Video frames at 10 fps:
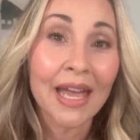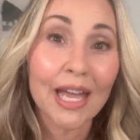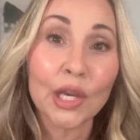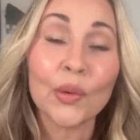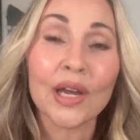
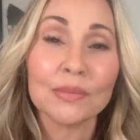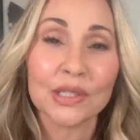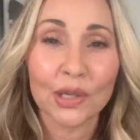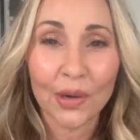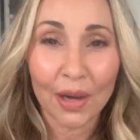Anyway, I'm
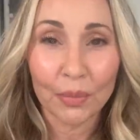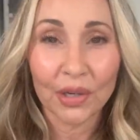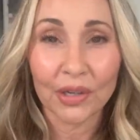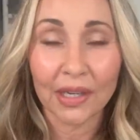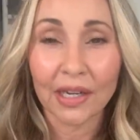so happy
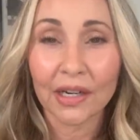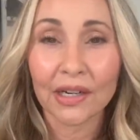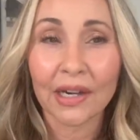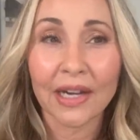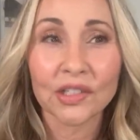you're
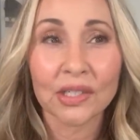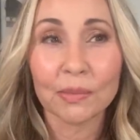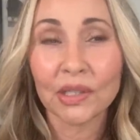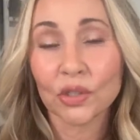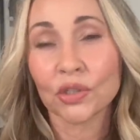here. I just
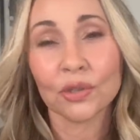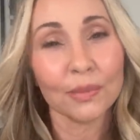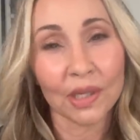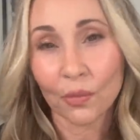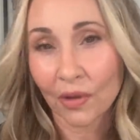meet too
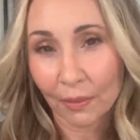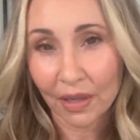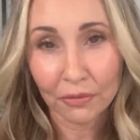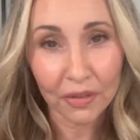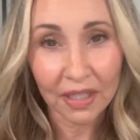many
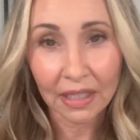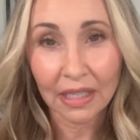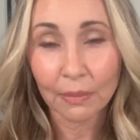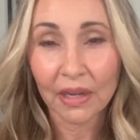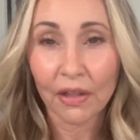women via
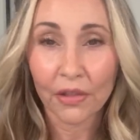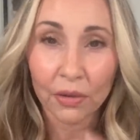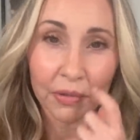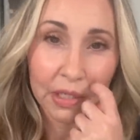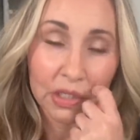email. They'll
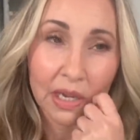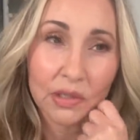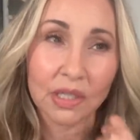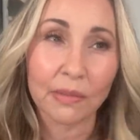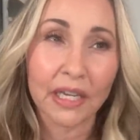reach out
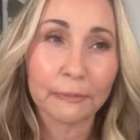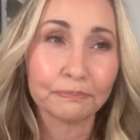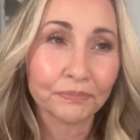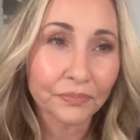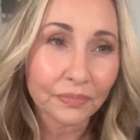to me.
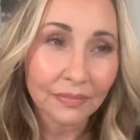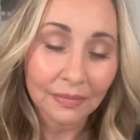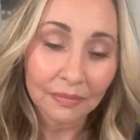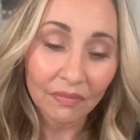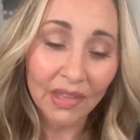
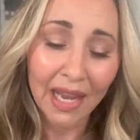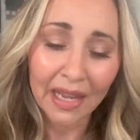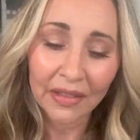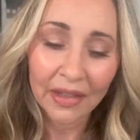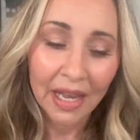
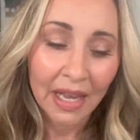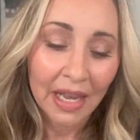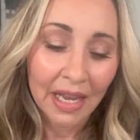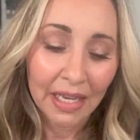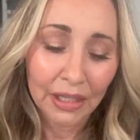And,
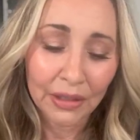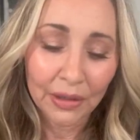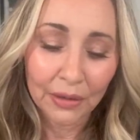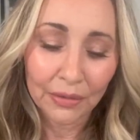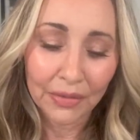you
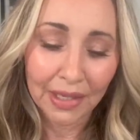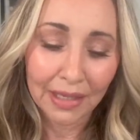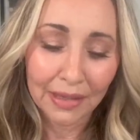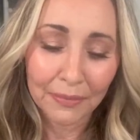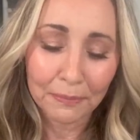know,
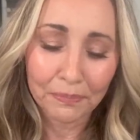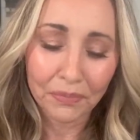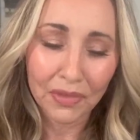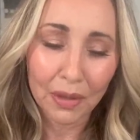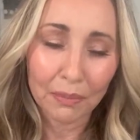they
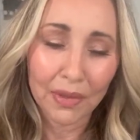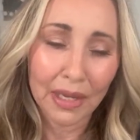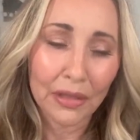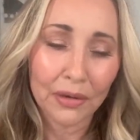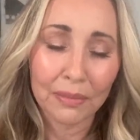
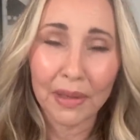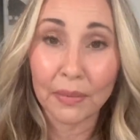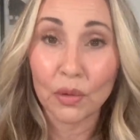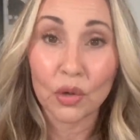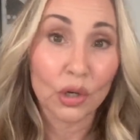either
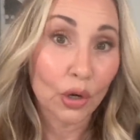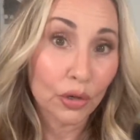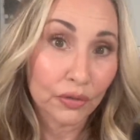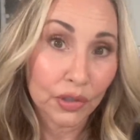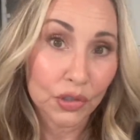maybe were
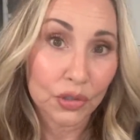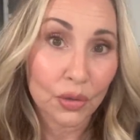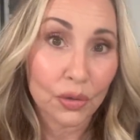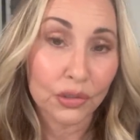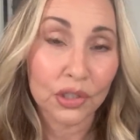
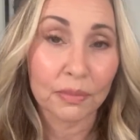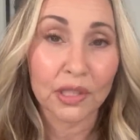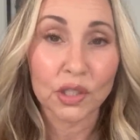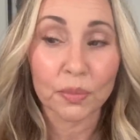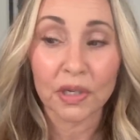oversold too
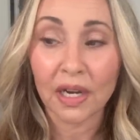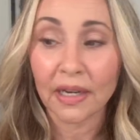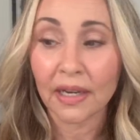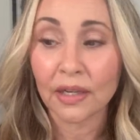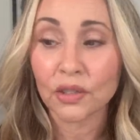much
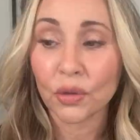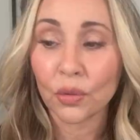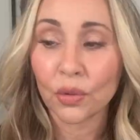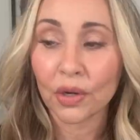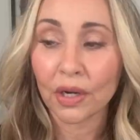product
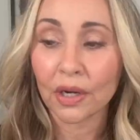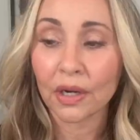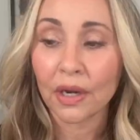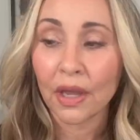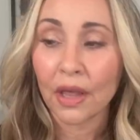
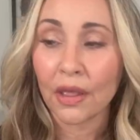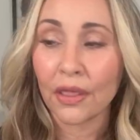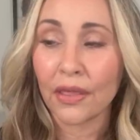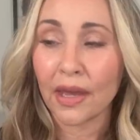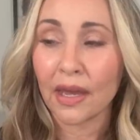or
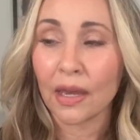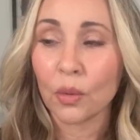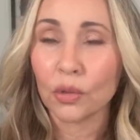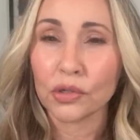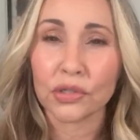they
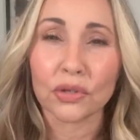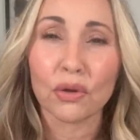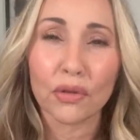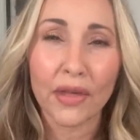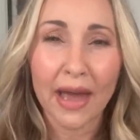were
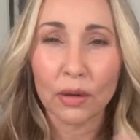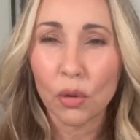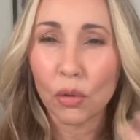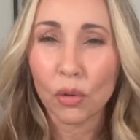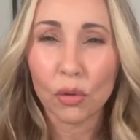sold that
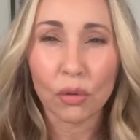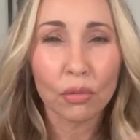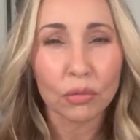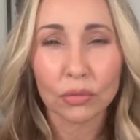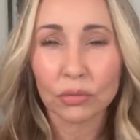whole